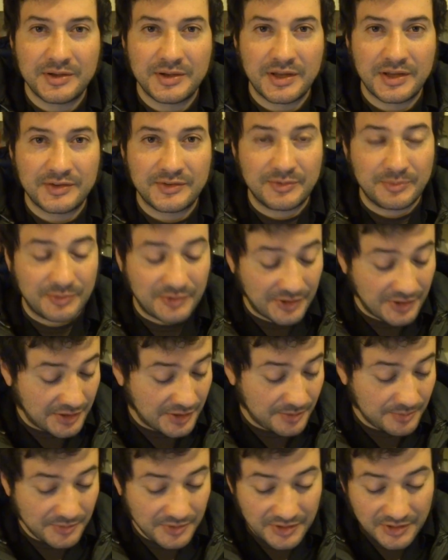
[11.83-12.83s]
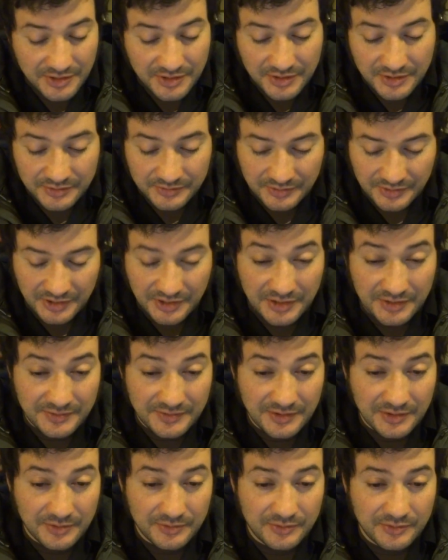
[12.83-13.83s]
Had some time so I could
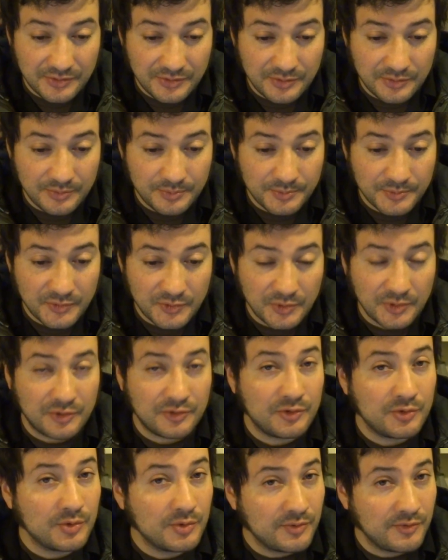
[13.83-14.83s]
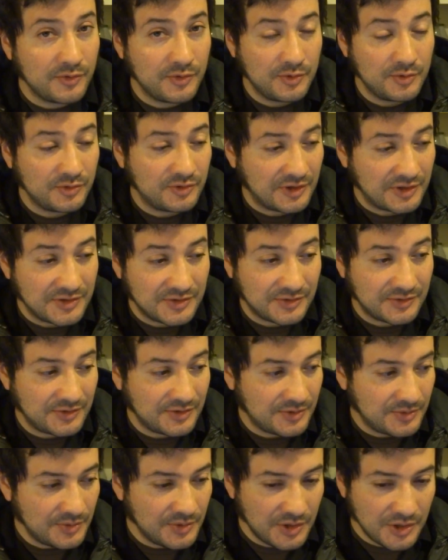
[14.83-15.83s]
get down to doing two reviews. I
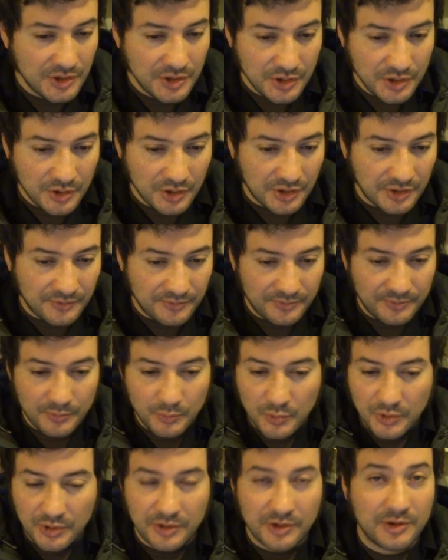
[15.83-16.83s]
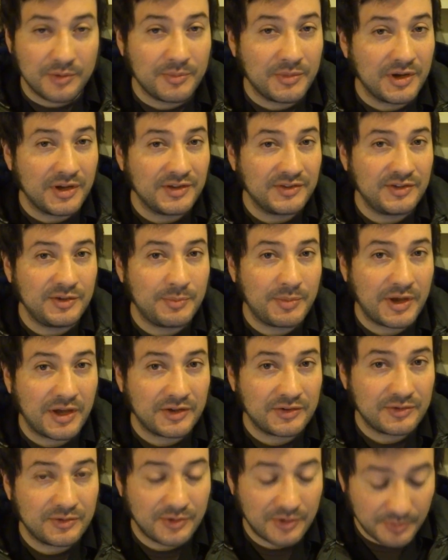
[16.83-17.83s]
have one on my
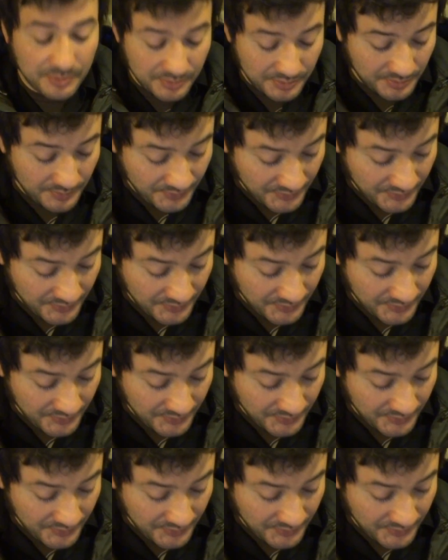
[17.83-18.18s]
Z-Packs tarp.